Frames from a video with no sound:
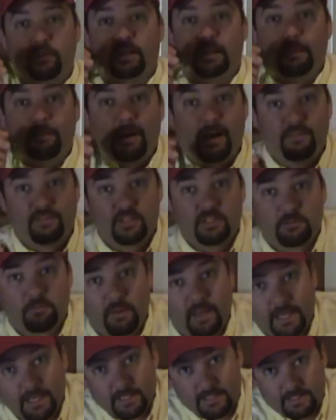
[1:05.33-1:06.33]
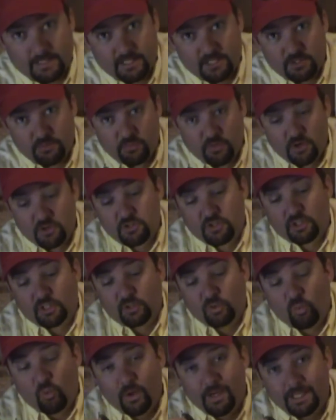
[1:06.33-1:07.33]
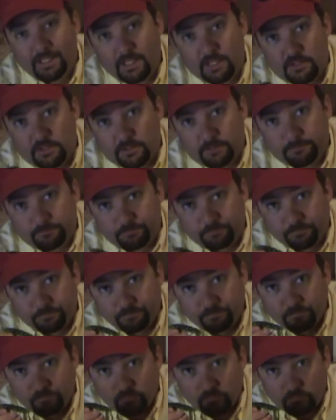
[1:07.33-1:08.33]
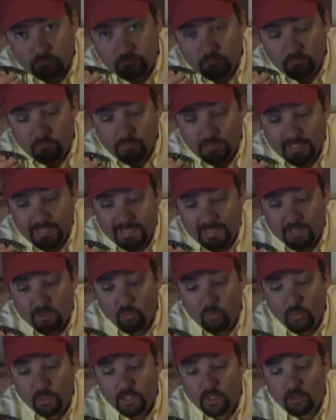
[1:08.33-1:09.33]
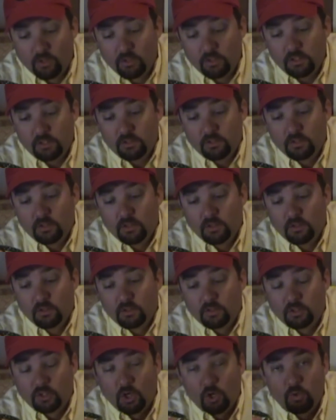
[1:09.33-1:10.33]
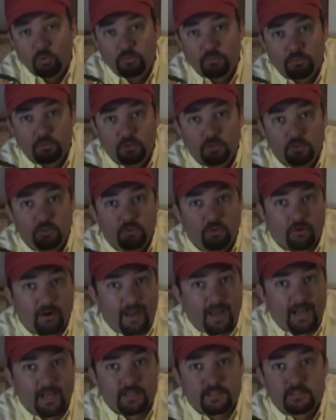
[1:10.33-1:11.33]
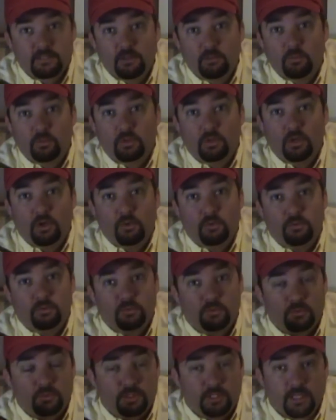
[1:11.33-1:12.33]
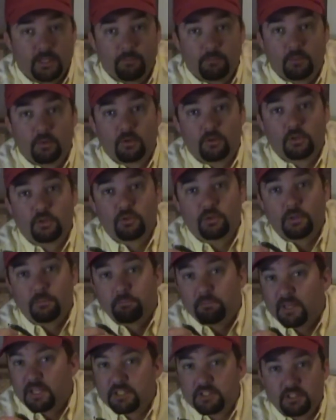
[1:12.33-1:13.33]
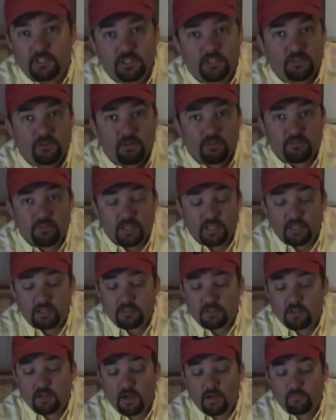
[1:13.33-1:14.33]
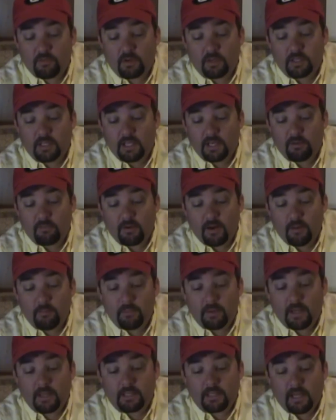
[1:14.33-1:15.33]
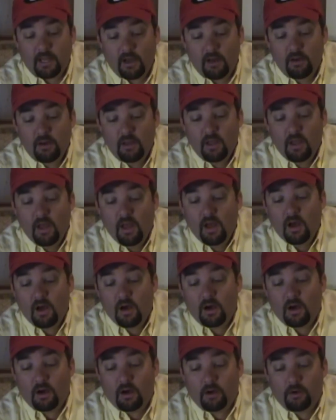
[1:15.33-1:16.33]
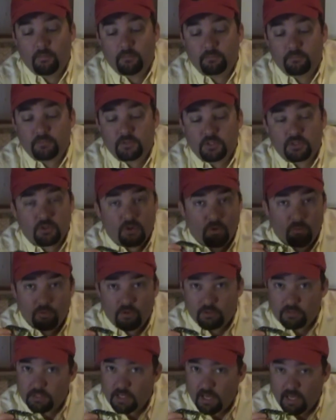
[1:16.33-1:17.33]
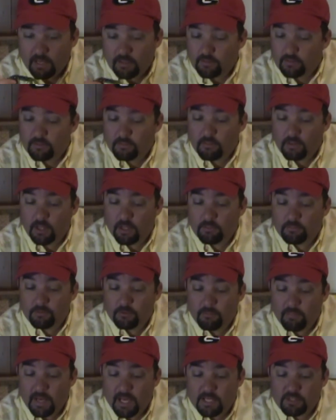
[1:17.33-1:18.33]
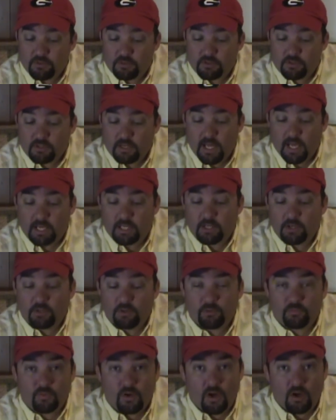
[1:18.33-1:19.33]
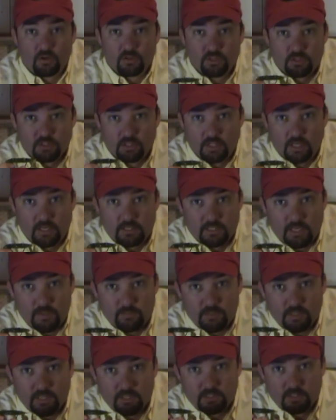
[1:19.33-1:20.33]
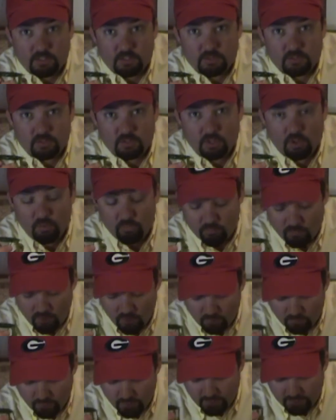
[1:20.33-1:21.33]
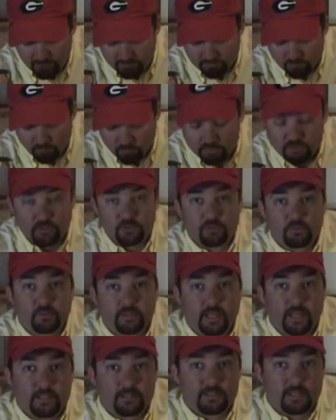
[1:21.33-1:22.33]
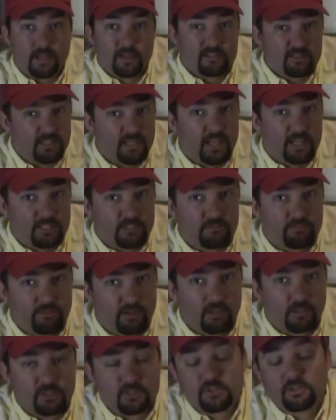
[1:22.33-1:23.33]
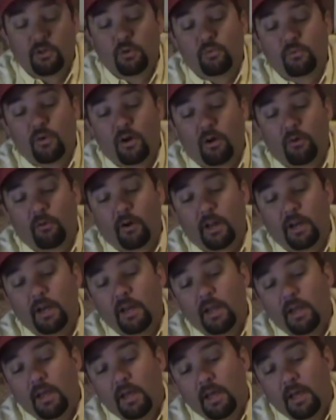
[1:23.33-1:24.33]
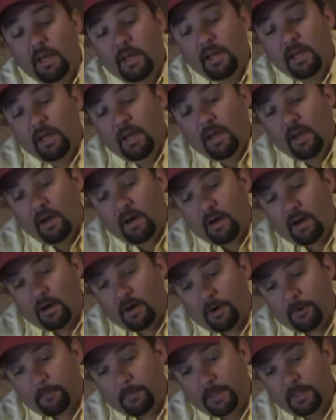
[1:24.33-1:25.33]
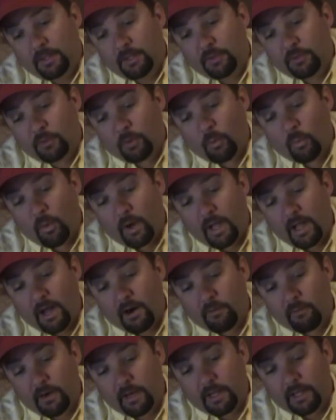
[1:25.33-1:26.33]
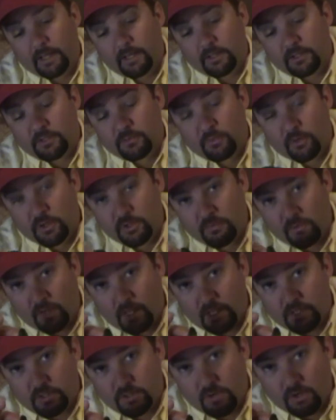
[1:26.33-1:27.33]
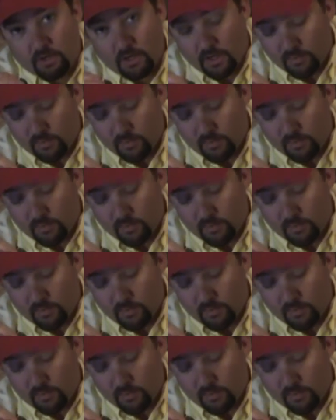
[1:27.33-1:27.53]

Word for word: thing about this bait is it is virtually weedless. It will go through grass, it will go through timber. You can pitch it into the thickest cover and get it right back out um, just hold on tight. Uh, the bass will snag it on the fall because a lot of times it has a slow fall rate. Even with the 3 8 ounce, it has a fairly slow fall rate. Um, the way I rig it is first of all, I start